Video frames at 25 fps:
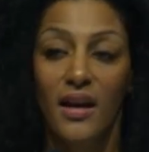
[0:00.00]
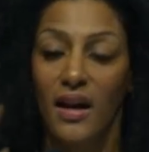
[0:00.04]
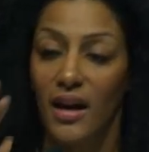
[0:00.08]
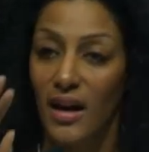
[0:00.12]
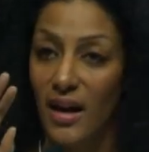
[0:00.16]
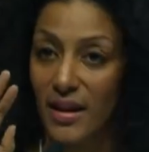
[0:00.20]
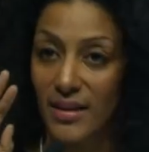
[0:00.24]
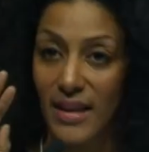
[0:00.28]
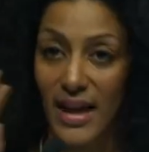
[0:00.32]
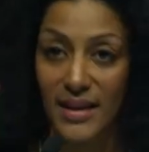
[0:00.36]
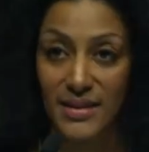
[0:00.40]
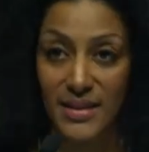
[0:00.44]

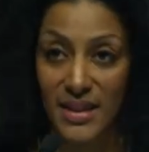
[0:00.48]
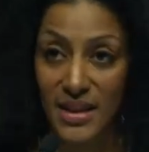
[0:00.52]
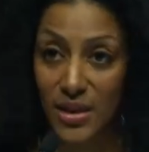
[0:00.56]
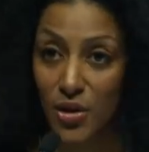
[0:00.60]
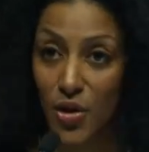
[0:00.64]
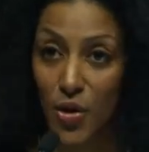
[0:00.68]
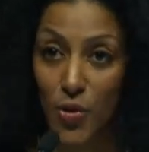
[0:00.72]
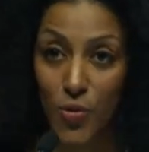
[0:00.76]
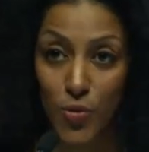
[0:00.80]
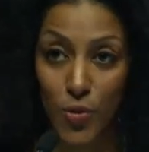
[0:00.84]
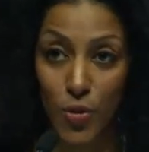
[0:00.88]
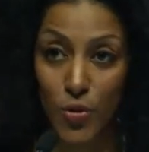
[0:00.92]

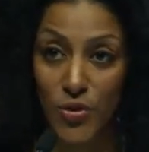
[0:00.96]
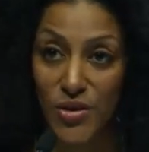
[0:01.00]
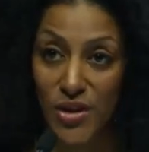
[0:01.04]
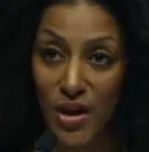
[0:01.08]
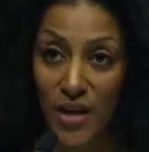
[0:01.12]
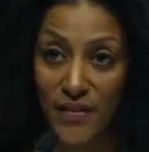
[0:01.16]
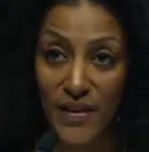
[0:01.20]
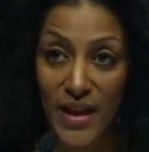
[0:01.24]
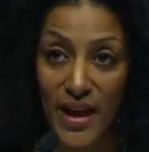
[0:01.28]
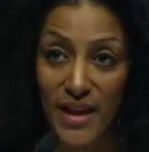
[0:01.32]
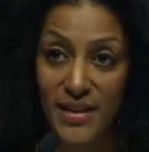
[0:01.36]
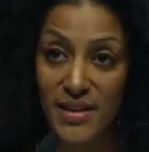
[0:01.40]
Latino roots
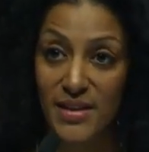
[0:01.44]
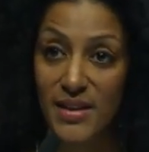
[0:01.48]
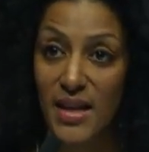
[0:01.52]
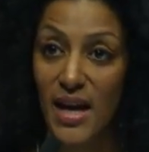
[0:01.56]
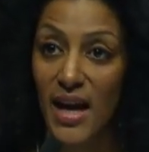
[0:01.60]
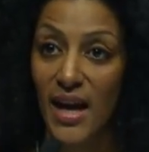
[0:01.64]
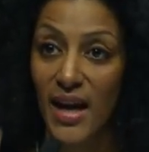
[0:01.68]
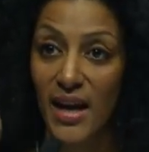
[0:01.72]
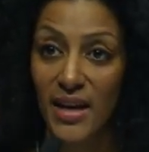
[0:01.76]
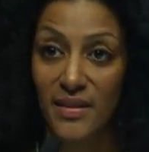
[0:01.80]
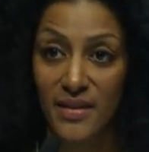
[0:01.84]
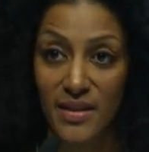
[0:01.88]
on that
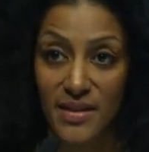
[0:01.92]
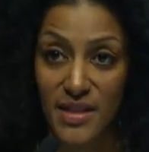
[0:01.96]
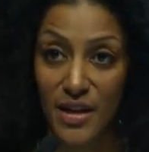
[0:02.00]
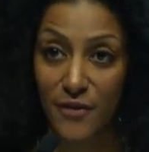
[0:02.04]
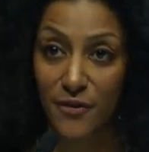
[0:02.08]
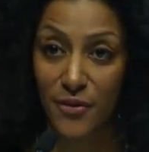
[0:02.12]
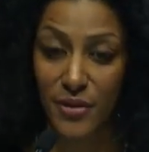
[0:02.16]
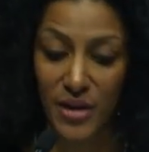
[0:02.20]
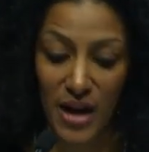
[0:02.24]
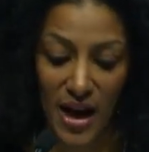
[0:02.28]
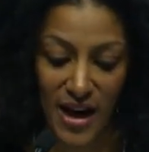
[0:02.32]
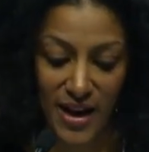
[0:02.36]
side, the
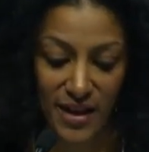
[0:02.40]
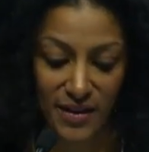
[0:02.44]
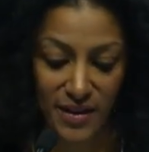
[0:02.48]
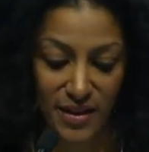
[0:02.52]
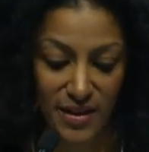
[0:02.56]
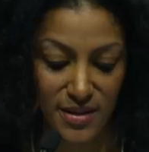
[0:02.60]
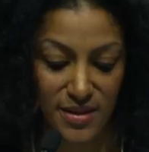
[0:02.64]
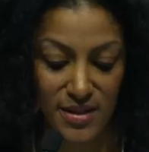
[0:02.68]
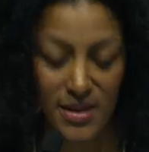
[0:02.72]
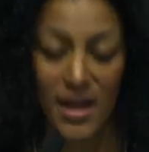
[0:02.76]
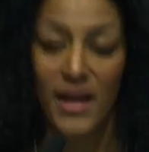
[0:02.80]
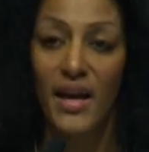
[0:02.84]
different
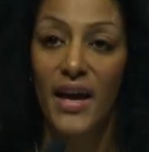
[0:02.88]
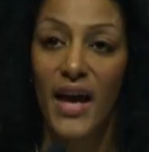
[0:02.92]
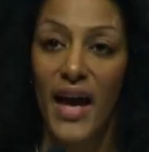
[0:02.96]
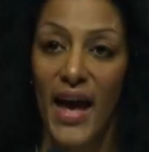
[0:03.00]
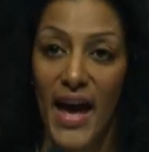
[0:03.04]
islands,